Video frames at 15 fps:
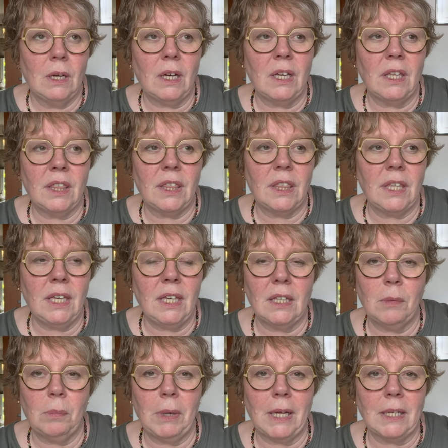I think
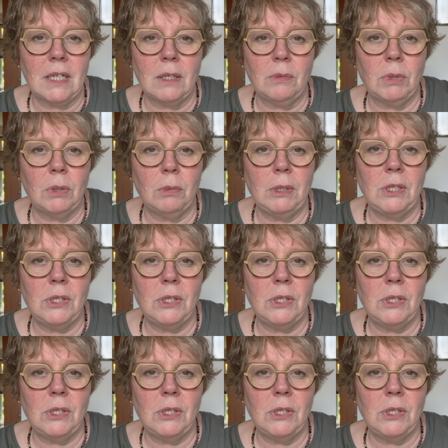the pattern will be